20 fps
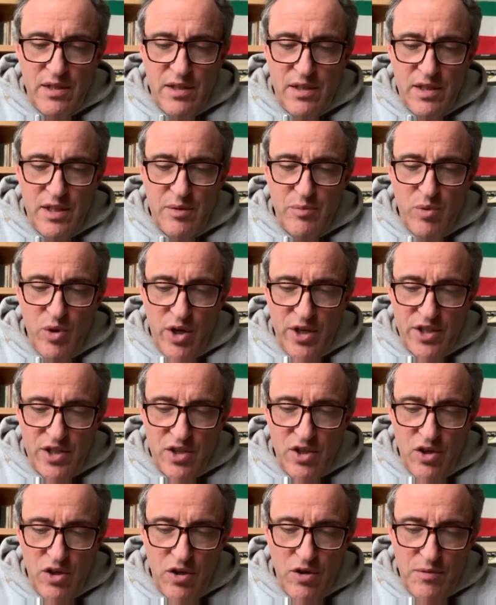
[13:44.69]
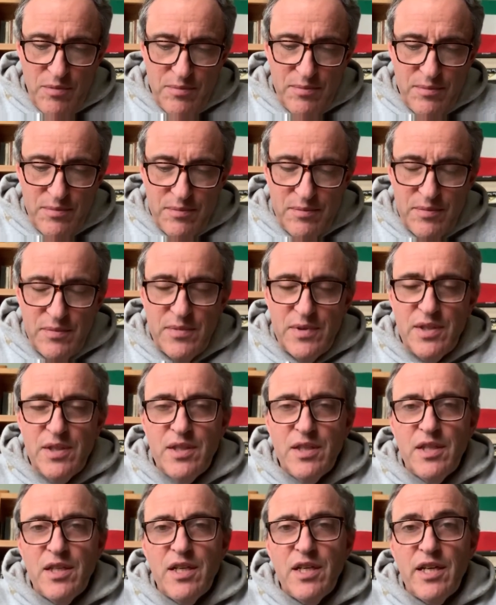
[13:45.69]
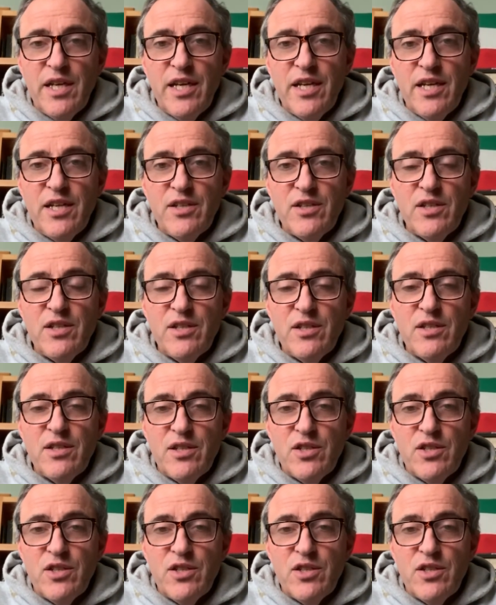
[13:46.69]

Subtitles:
He brought it home, and